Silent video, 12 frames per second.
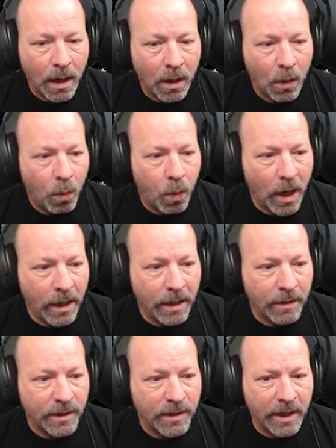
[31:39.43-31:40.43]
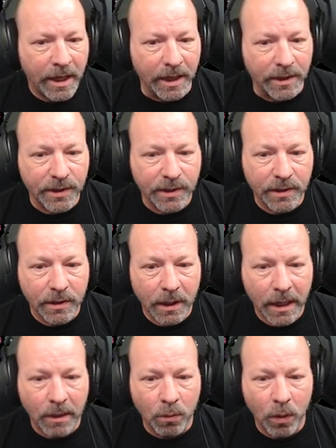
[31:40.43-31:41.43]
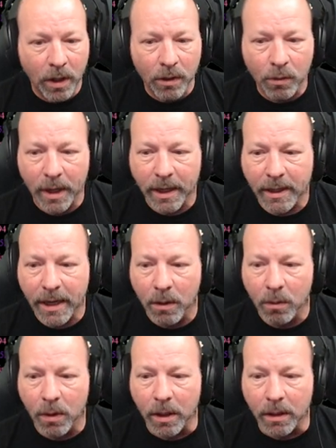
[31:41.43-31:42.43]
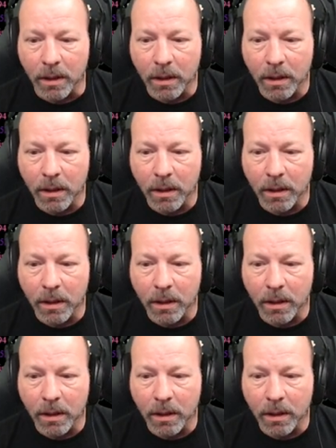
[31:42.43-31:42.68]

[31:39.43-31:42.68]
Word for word: What is this? And where do I get one?